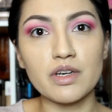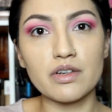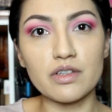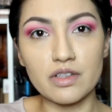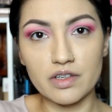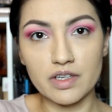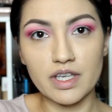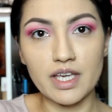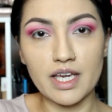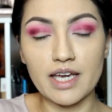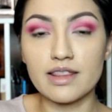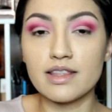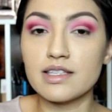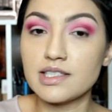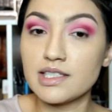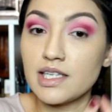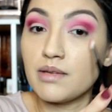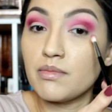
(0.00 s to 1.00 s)
you're looking at
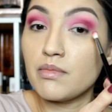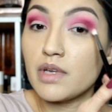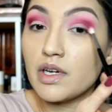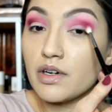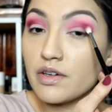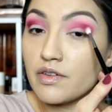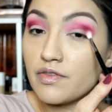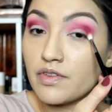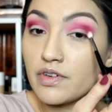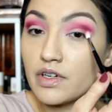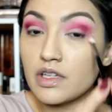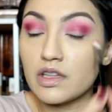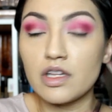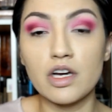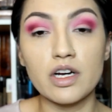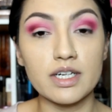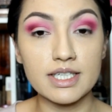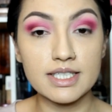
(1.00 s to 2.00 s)
the same mirror for a
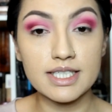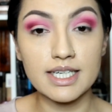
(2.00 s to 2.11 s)
long